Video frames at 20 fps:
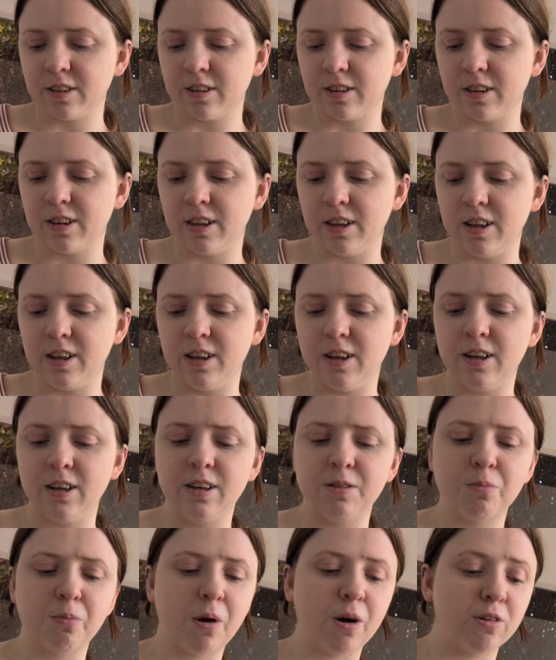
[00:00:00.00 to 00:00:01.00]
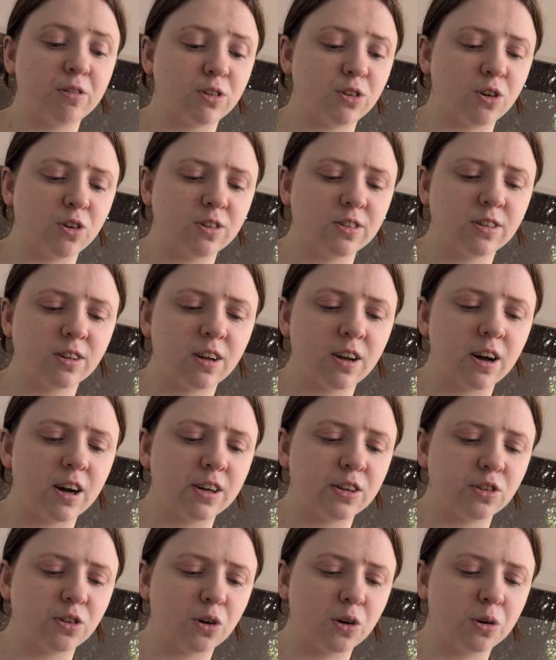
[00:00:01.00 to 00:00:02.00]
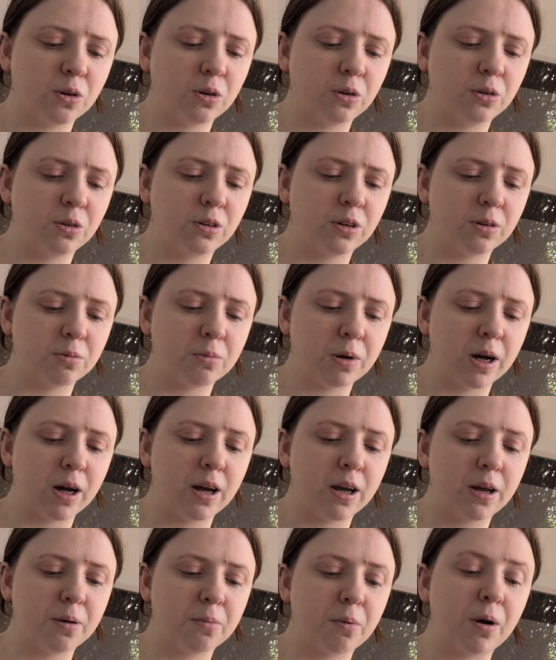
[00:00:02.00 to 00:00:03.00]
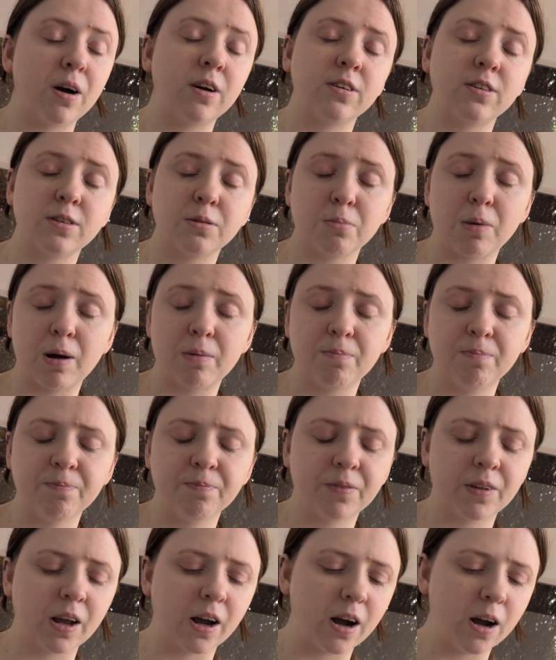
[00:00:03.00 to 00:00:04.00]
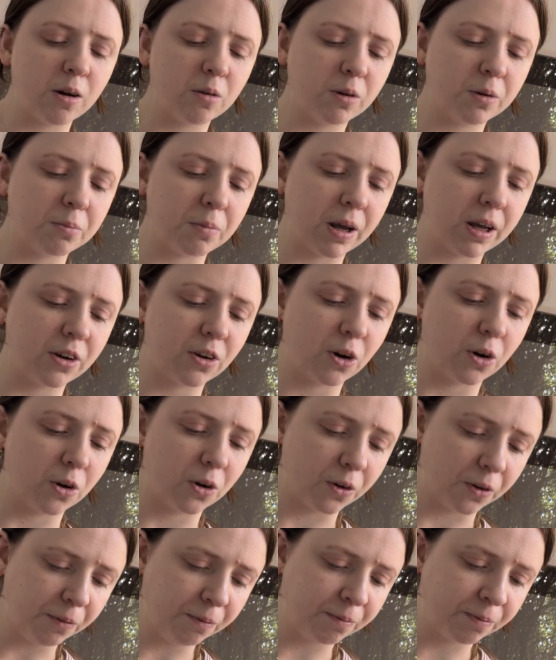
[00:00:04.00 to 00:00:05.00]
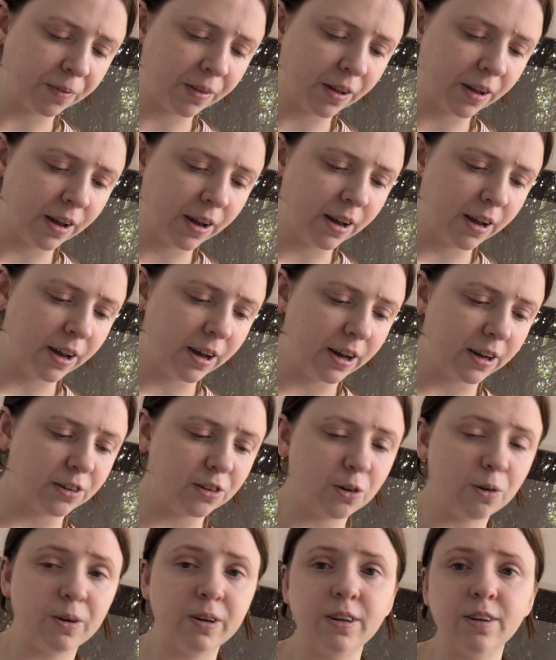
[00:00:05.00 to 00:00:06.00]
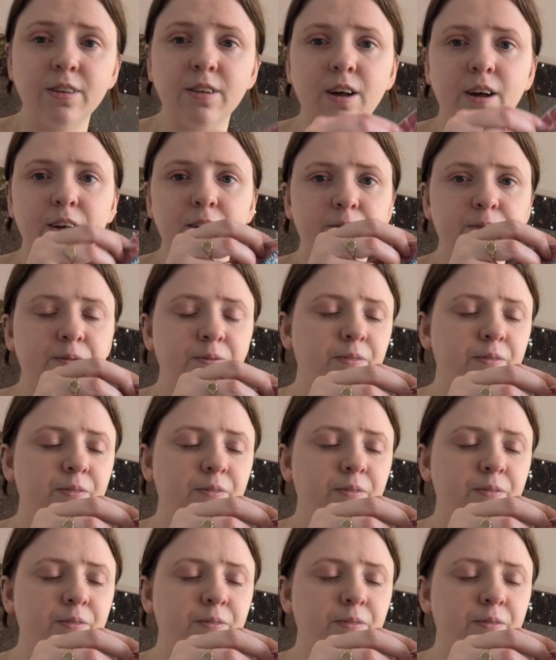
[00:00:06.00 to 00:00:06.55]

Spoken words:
the pair of socks that I told my partner's mum I would make her. So I did that.